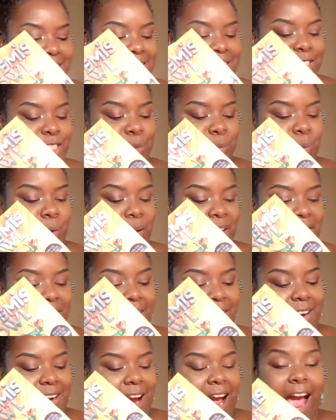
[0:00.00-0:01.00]
It's
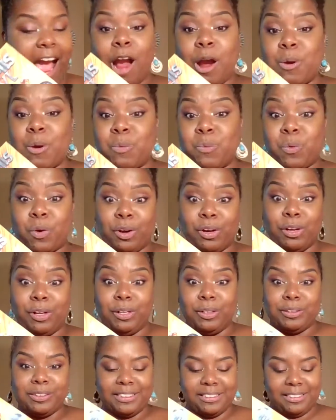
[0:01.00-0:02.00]
where our
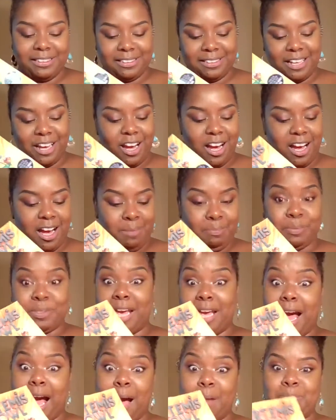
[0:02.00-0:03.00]
world up
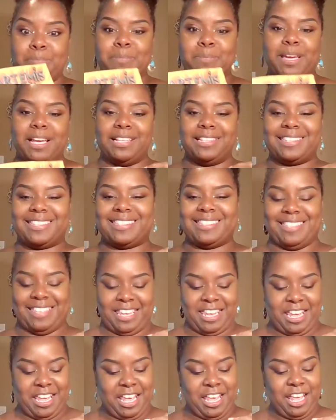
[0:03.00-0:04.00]
top meets
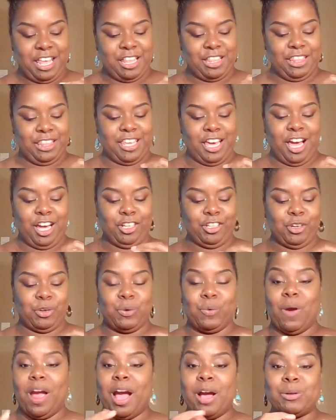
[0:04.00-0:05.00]
the
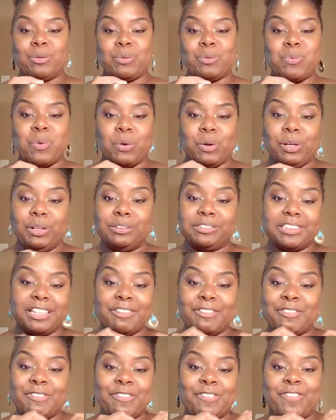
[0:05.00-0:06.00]
underground world
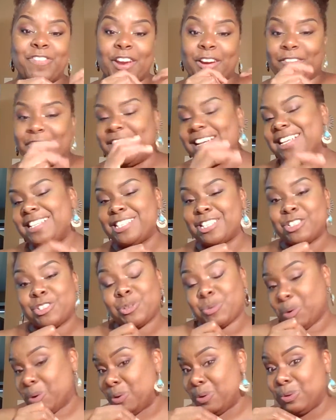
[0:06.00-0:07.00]
of fairies and
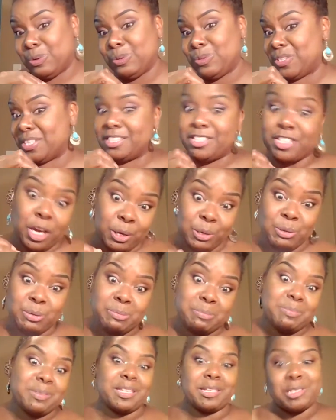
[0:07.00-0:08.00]
trolls and
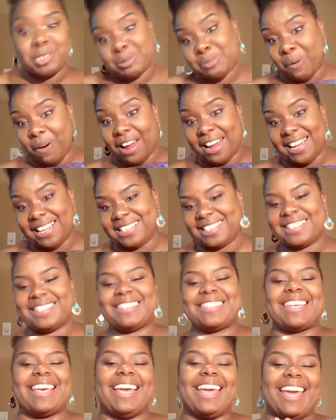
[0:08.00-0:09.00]
gnomes and sprites.